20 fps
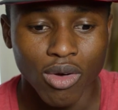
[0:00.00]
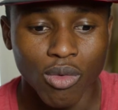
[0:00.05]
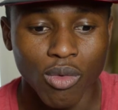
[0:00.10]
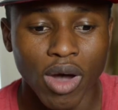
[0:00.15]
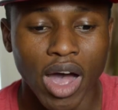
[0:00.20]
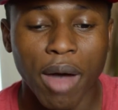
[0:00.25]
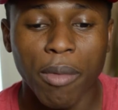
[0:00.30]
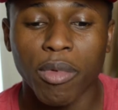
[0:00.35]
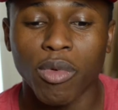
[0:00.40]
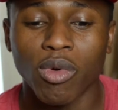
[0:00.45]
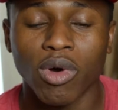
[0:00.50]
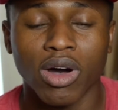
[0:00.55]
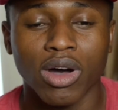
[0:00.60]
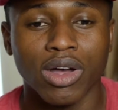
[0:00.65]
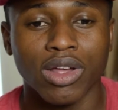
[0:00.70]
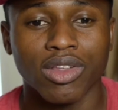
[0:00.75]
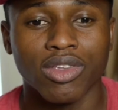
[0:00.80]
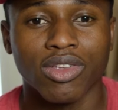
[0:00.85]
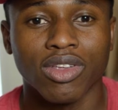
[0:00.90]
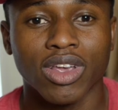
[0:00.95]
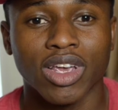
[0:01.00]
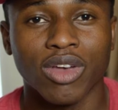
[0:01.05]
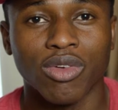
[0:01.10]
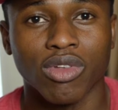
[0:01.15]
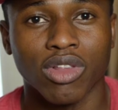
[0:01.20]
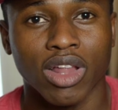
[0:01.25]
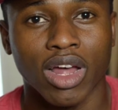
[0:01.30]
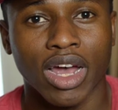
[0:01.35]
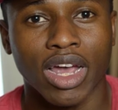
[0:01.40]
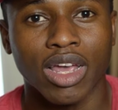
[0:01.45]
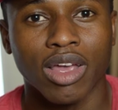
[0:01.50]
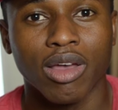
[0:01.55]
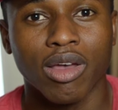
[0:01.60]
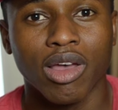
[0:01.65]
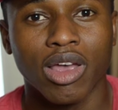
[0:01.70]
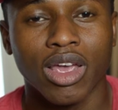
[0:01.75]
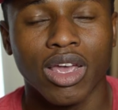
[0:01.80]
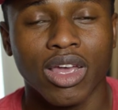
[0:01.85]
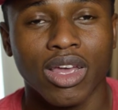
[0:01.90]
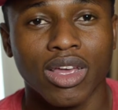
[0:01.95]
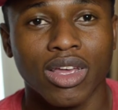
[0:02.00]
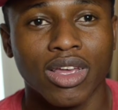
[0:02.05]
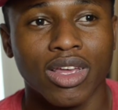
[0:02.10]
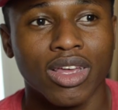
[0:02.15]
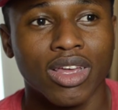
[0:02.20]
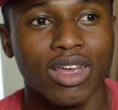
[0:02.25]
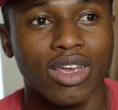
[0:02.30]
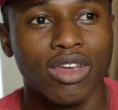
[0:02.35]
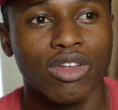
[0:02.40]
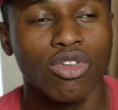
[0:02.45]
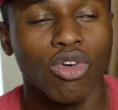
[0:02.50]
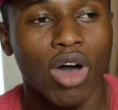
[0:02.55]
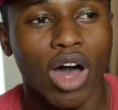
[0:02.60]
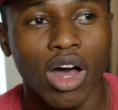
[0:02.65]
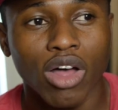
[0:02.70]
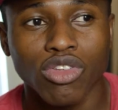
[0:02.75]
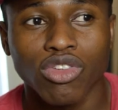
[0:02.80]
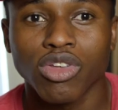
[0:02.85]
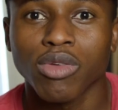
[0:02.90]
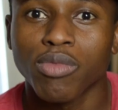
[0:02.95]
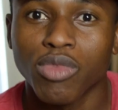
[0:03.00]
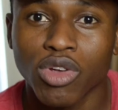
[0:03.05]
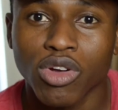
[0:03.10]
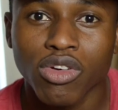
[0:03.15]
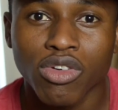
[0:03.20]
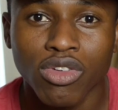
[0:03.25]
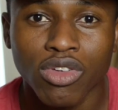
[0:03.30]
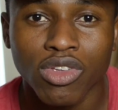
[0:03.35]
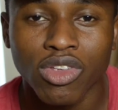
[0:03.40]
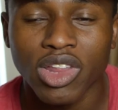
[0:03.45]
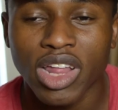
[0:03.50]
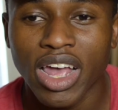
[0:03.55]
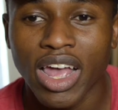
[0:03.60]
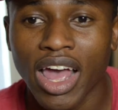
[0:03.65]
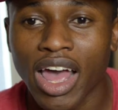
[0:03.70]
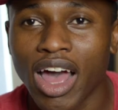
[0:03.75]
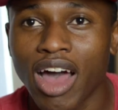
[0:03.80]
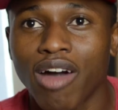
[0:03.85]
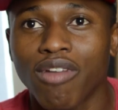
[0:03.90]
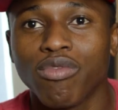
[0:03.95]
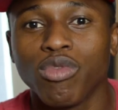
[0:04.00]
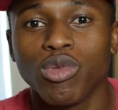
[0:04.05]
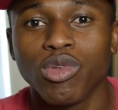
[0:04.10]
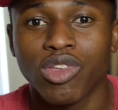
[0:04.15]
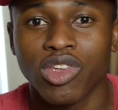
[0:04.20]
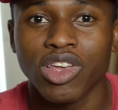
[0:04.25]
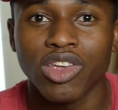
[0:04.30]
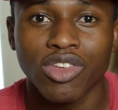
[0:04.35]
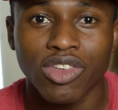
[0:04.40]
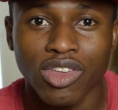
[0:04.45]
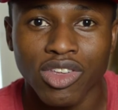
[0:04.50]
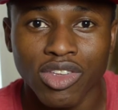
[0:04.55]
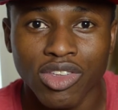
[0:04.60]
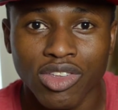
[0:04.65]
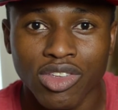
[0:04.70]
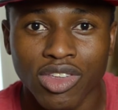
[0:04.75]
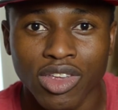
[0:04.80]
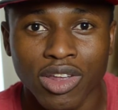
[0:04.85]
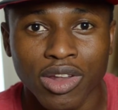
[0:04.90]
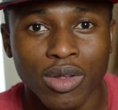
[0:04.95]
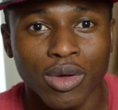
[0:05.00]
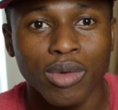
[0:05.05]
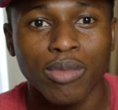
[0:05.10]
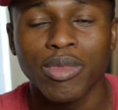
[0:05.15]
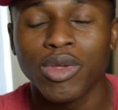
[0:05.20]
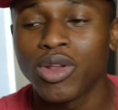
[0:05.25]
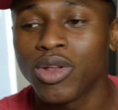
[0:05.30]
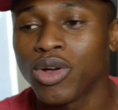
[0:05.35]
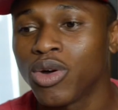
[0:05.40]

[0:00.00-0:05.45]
what happened was it was like, you know how some churches they have musicians in them,